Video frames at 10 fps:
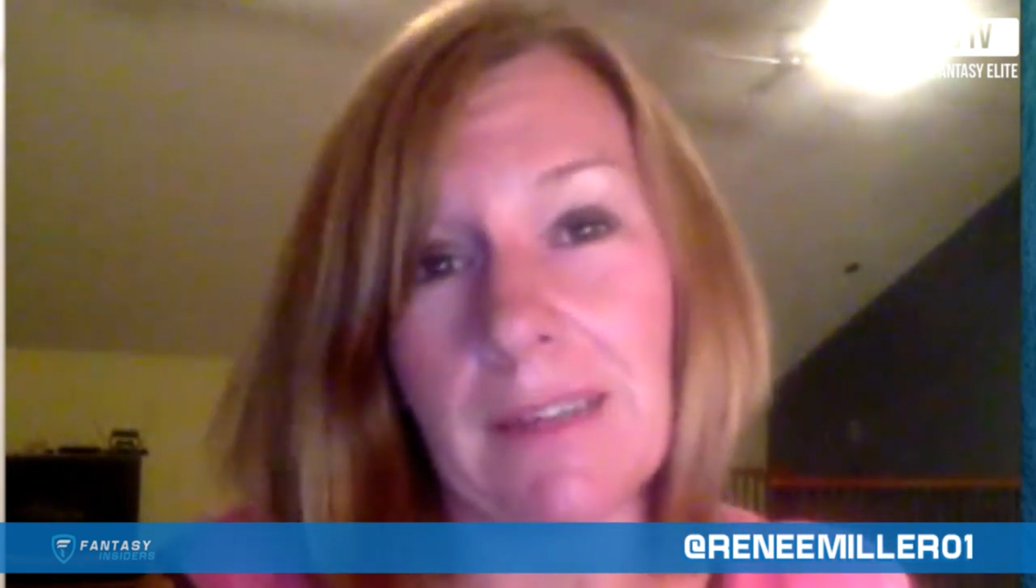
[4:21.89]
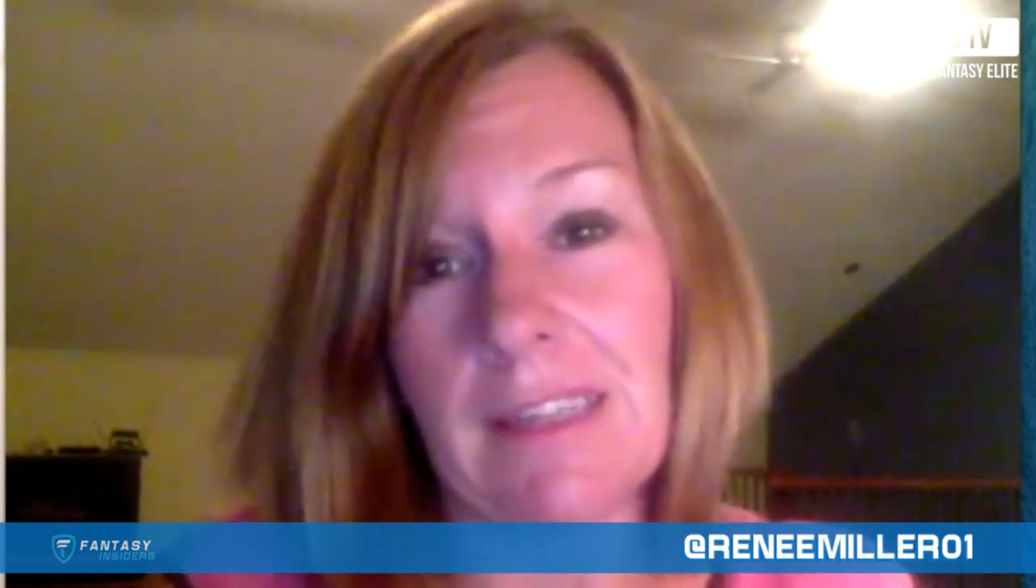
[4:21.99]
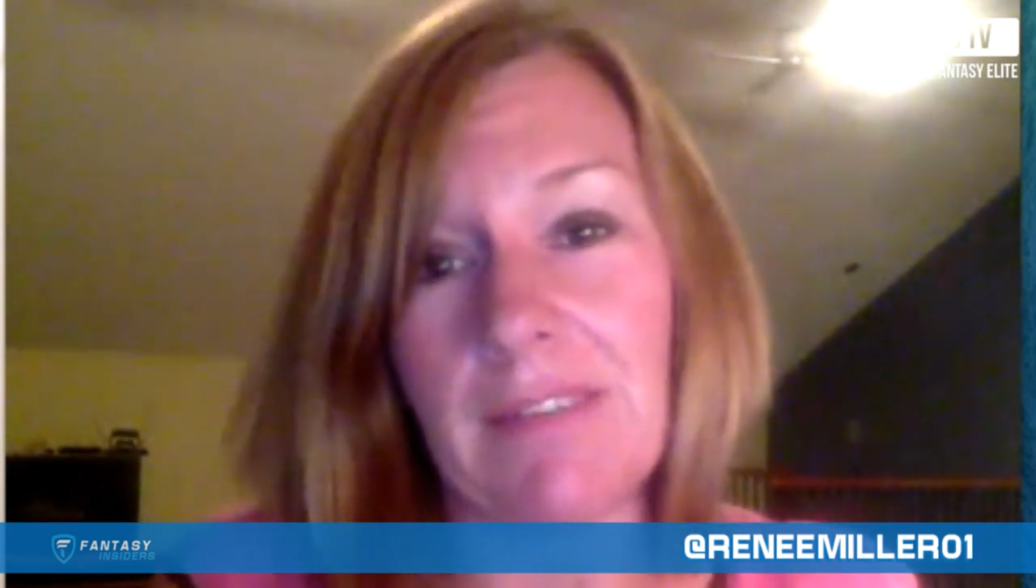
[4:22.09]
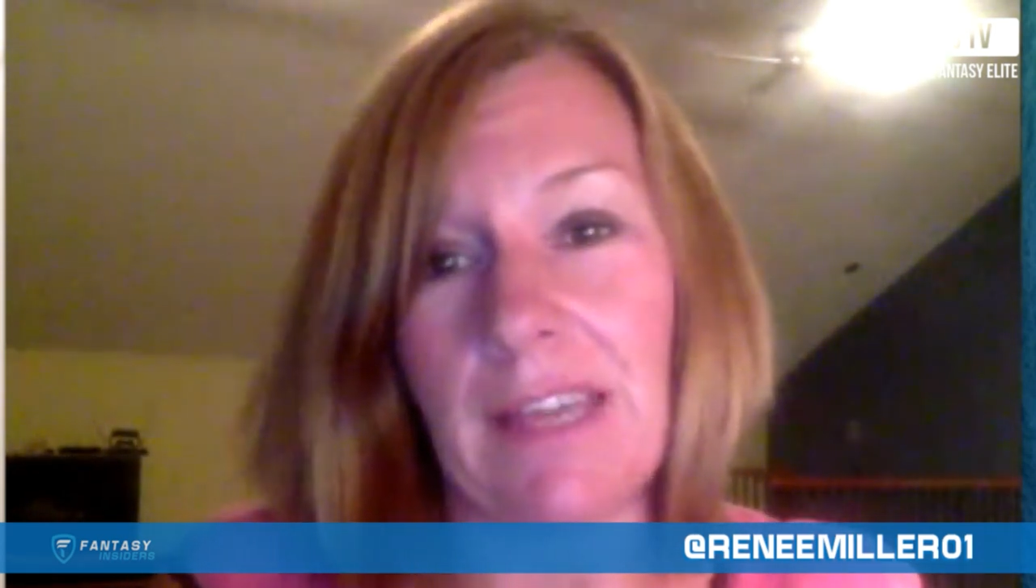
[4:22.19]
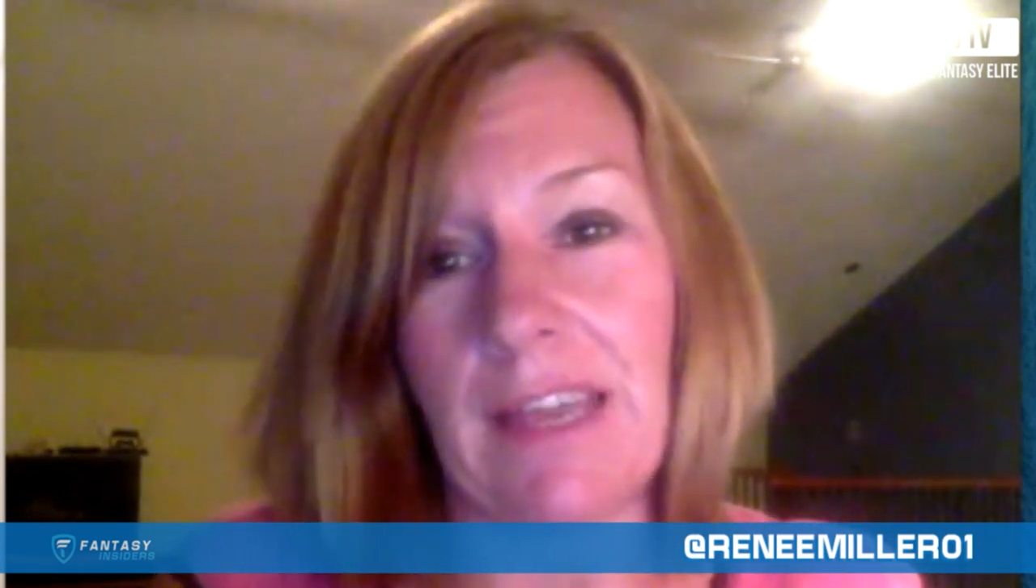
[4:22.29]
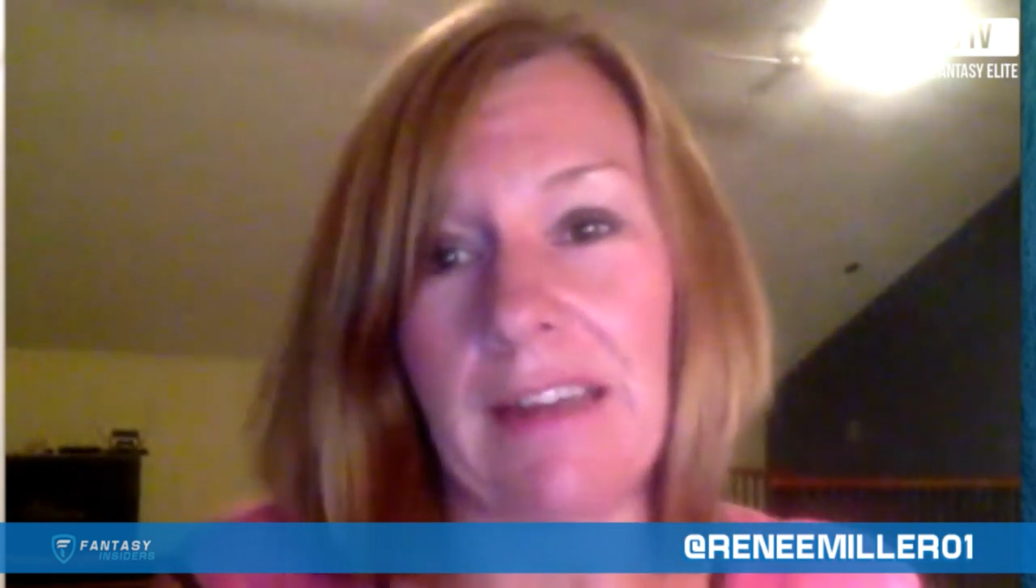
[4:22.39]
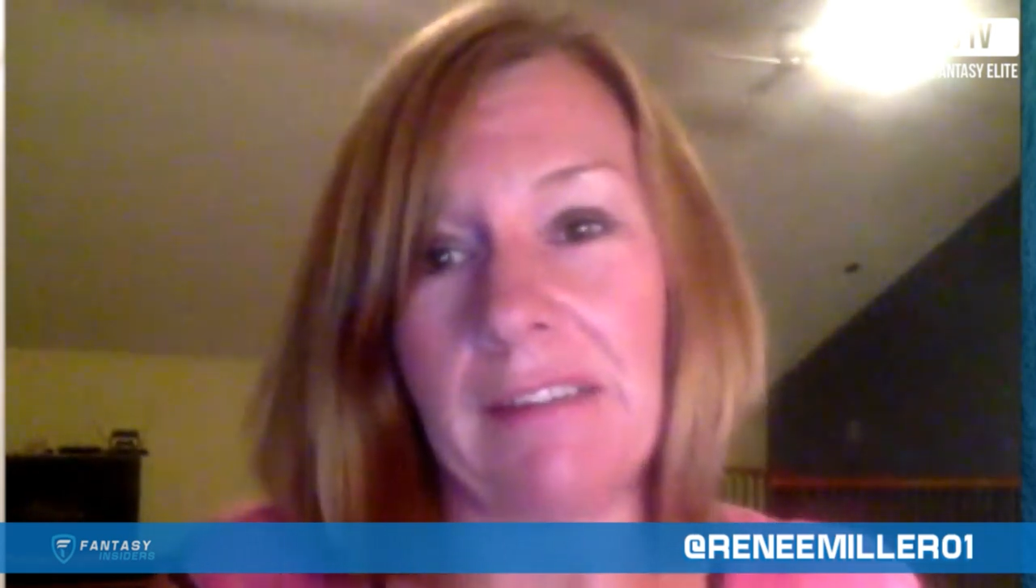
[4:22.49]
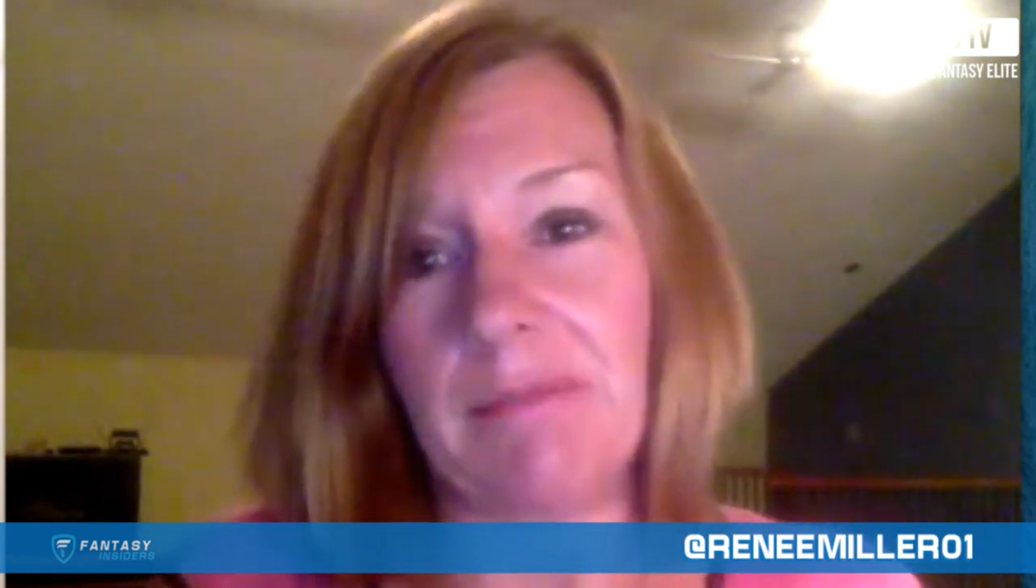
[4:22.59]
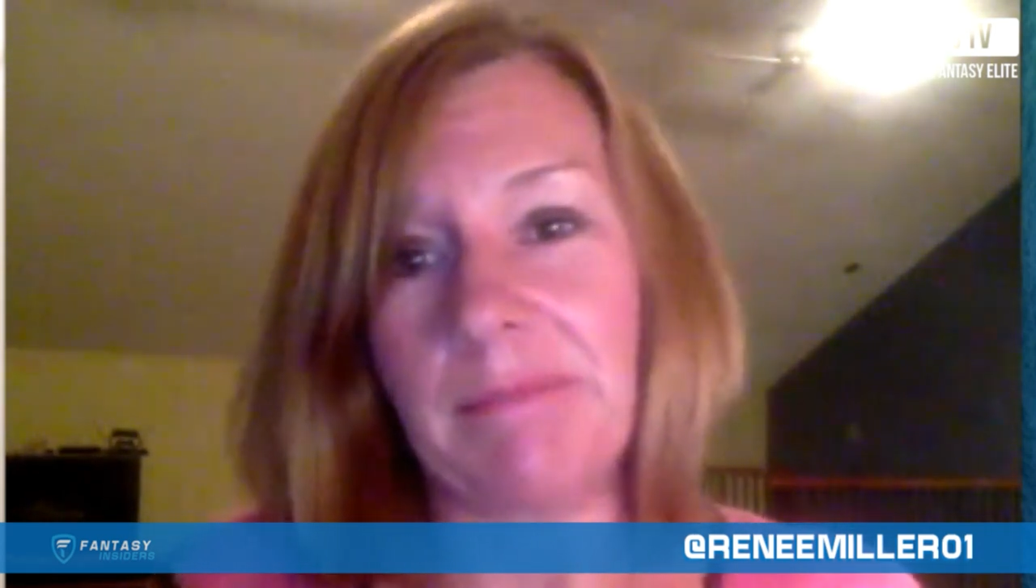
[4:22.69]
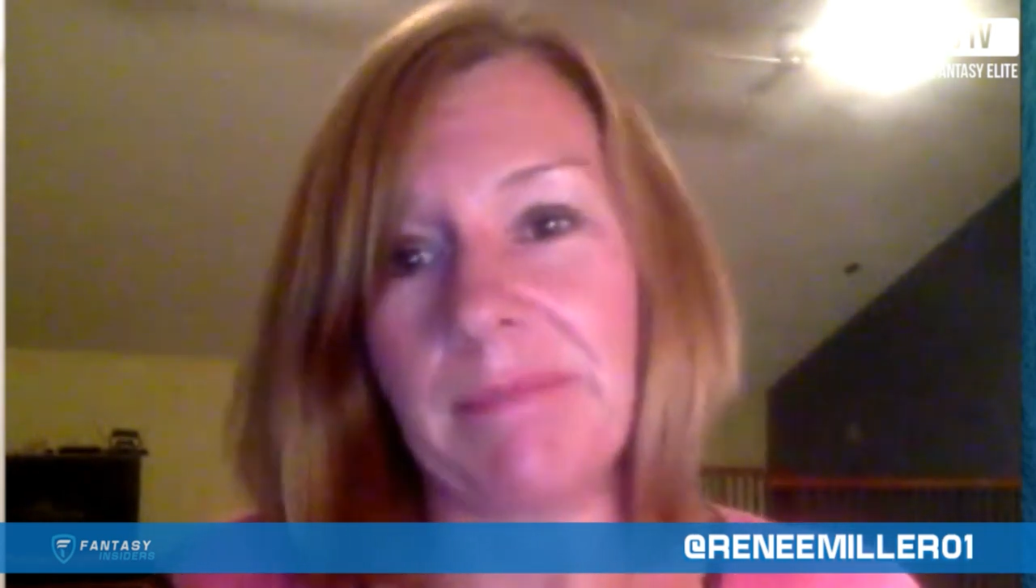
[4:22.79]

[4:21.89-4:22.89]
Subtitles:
a living at it.